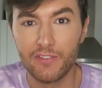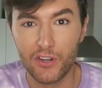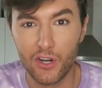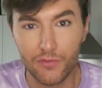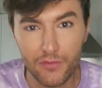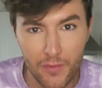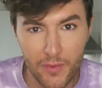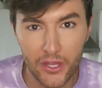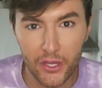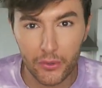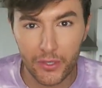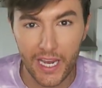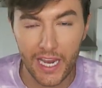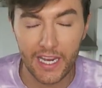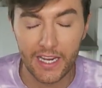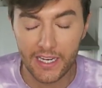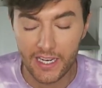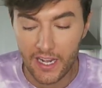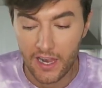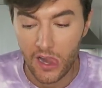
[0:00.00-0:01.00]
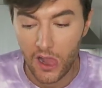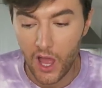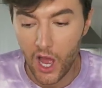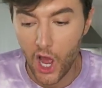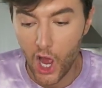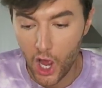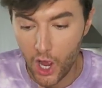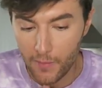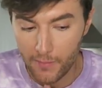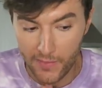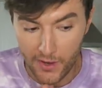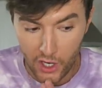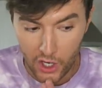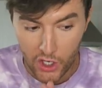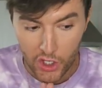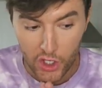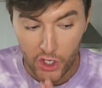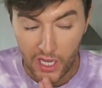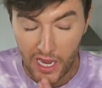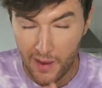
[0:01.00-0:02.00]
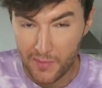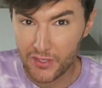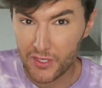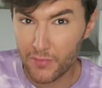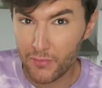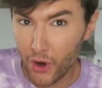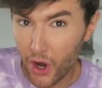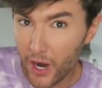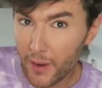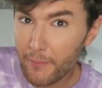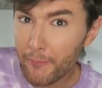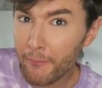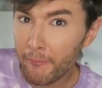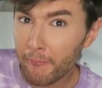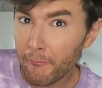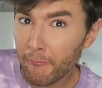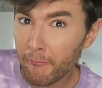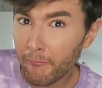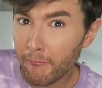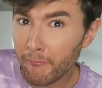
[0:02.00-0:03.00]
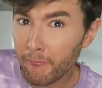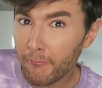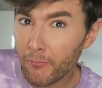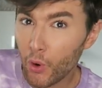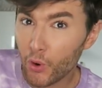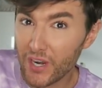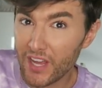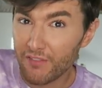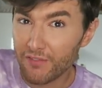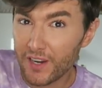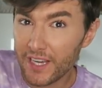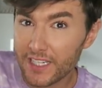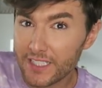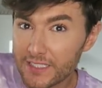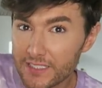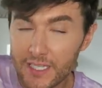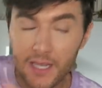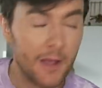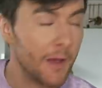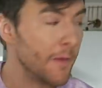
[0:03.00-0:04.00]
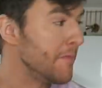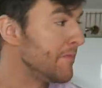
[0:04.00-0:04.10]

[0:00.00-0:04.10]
If you're not from the UK, Amazon Prime or Netflix.